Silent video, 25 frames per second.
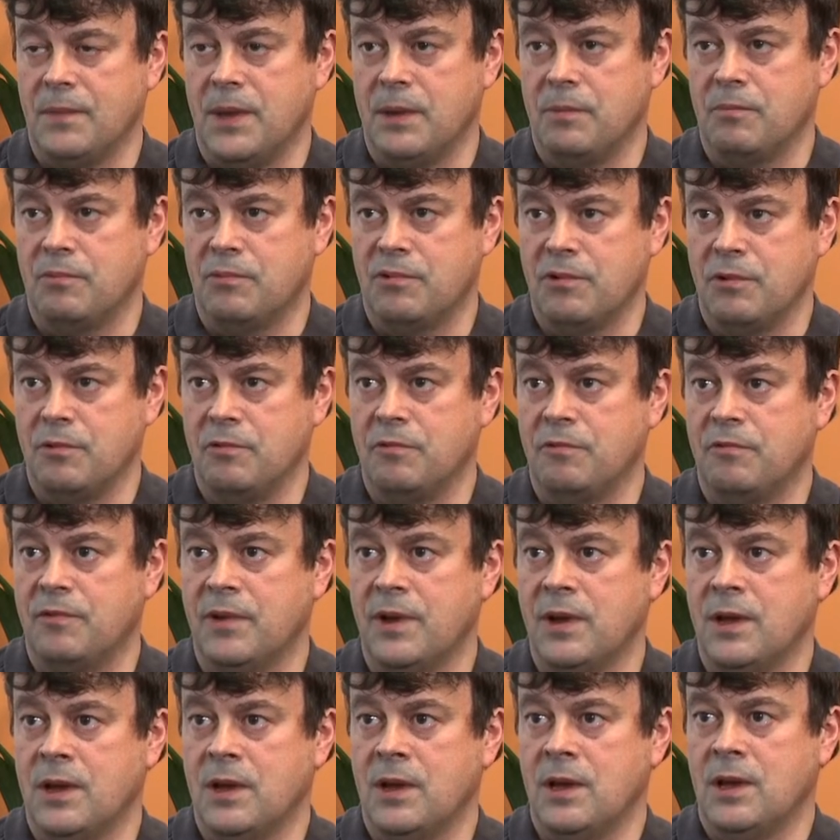improve
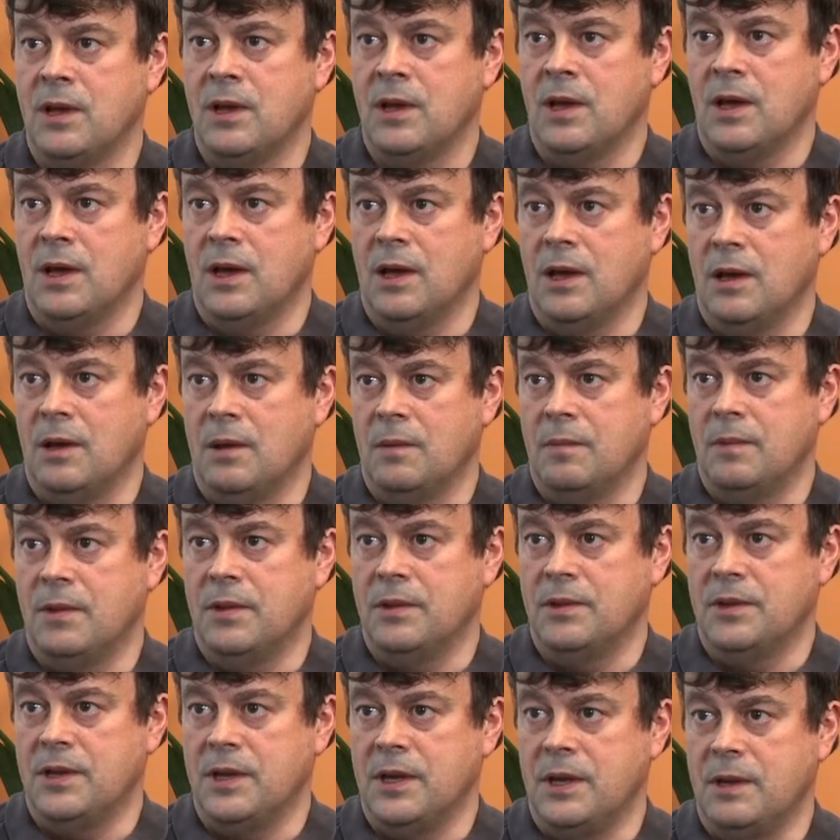
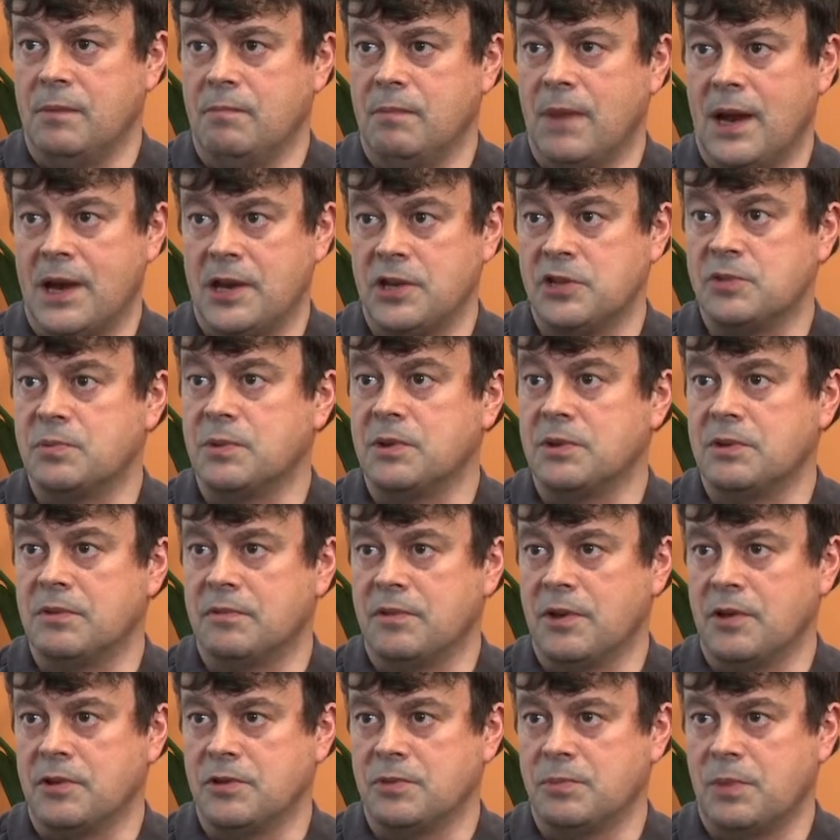the management
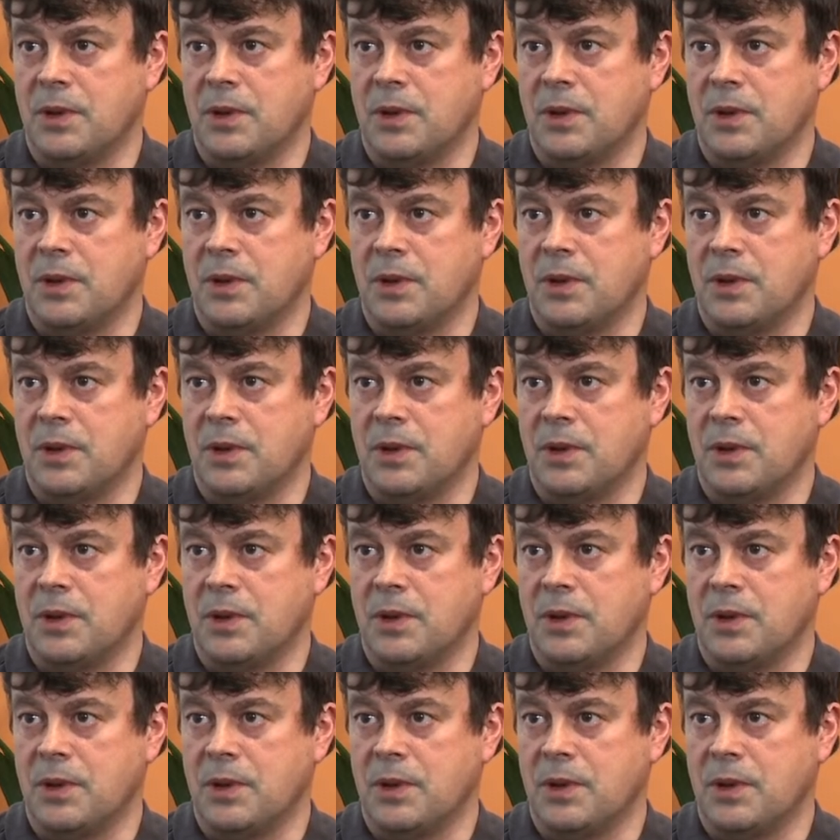of those